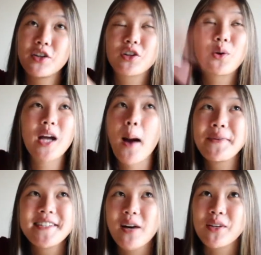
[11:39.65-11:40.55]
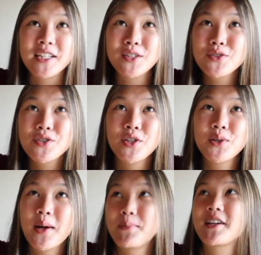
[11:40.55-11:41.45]
You're going up and down hills
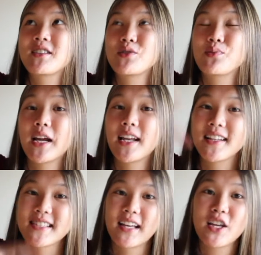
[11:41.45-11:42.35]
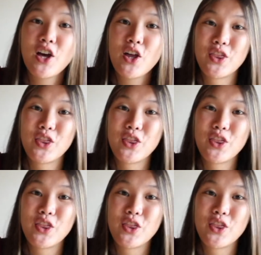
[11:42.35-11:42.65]
too, and because it's raining, it's like